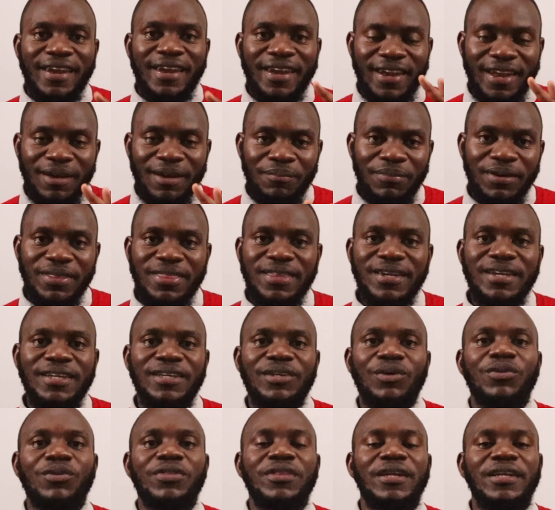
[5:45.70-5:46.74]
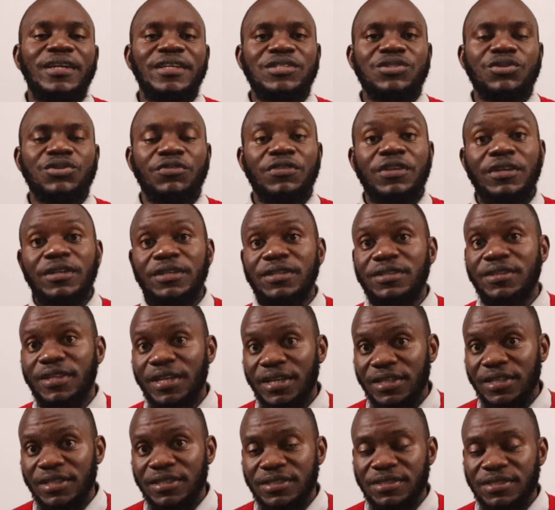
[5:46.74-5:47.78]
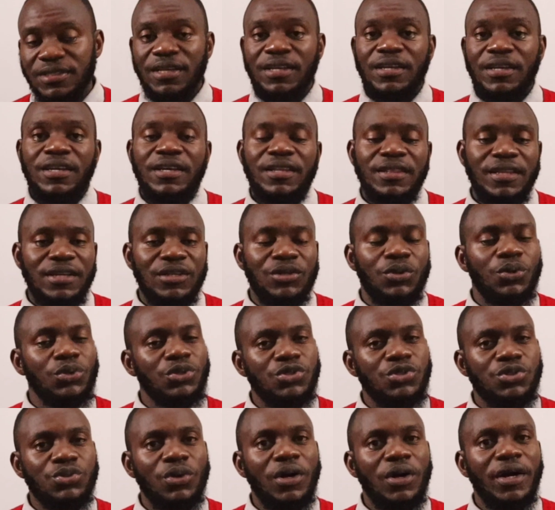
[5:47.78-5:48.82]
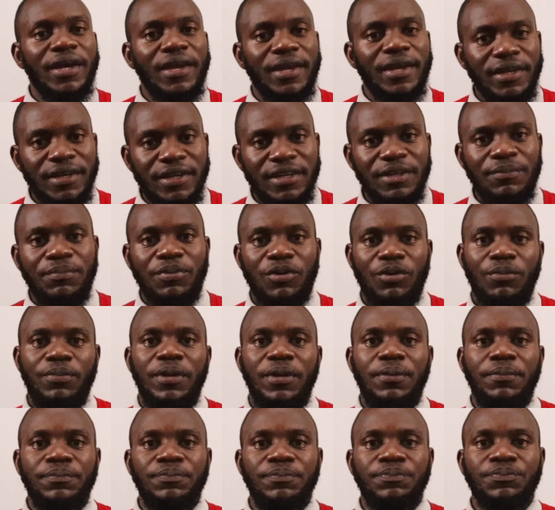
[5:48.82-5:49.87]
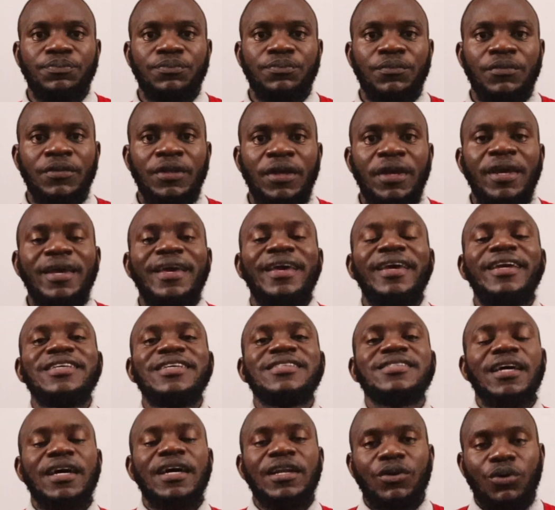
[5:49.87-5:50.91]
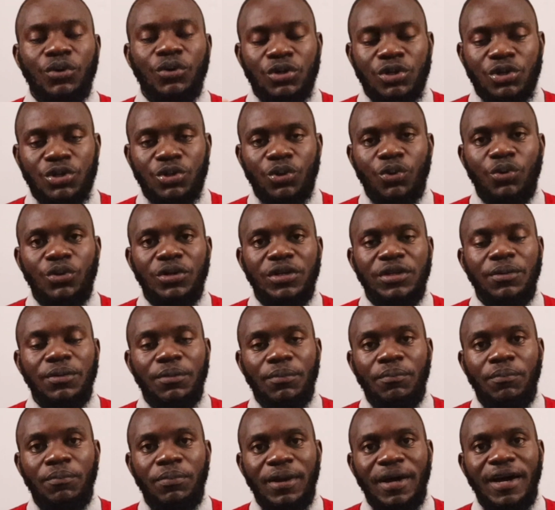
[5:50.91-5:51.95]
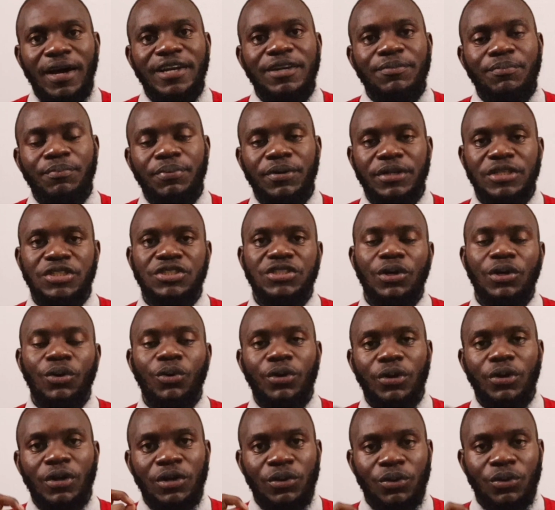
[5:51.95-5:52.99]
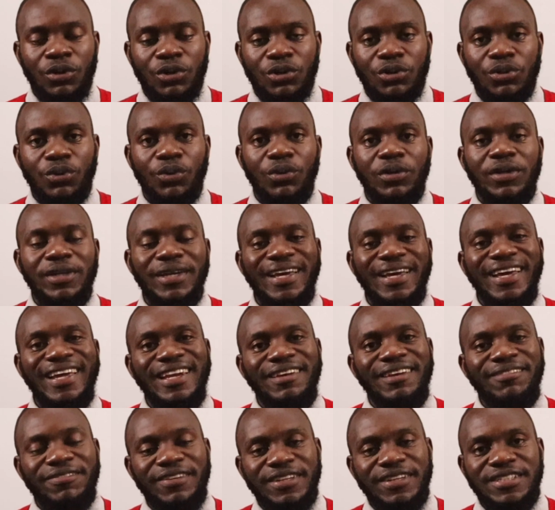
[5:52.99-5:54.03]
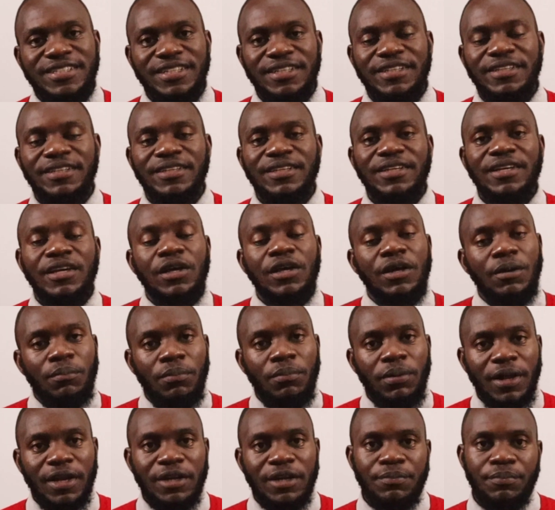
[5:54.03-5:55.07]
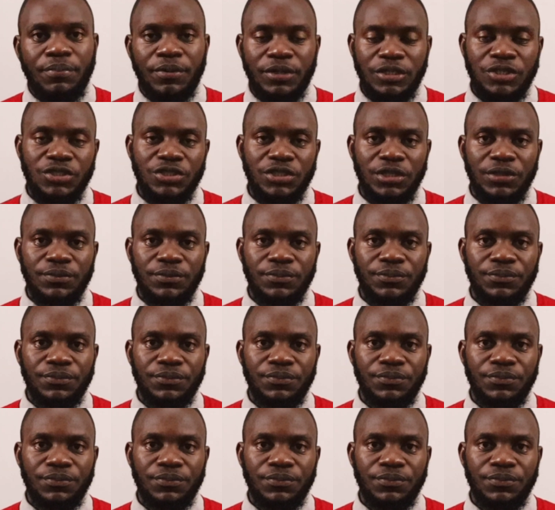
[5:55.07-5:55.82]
Number three on the list of the things that cause you a kidney problem is uncontrolled blood pressure or uncontrolled elevated blood pressure.